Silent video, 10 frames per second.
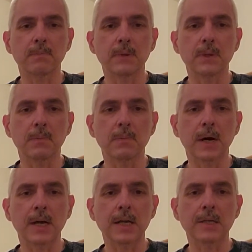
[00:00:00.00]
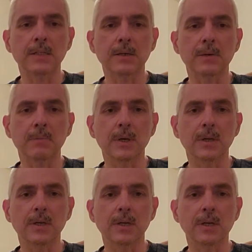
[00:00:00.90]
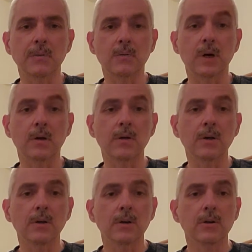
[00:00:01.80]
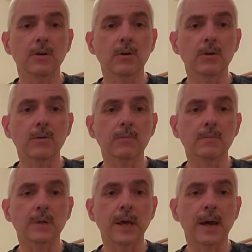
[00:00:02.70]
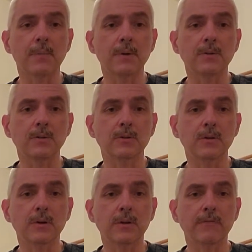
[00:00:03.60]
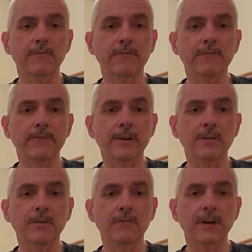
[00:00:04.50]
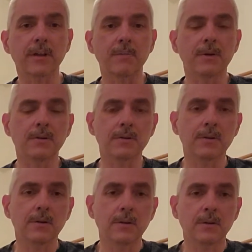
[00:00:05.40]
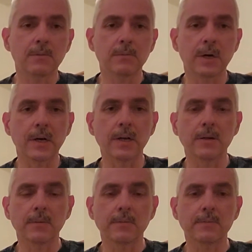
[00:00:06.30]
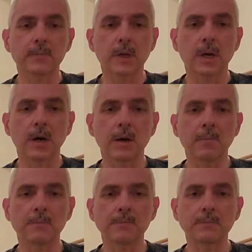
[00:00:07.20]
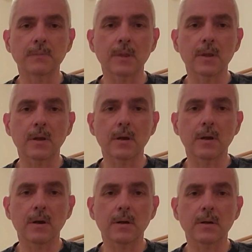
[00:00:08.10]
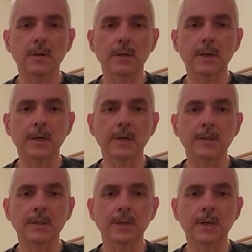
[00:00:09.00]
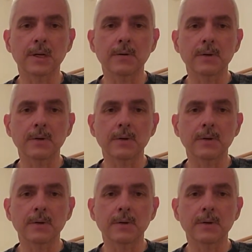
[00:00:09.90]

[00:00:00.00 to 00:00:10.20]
the body's ability. Well, it happens during the fetal development, but um, it is the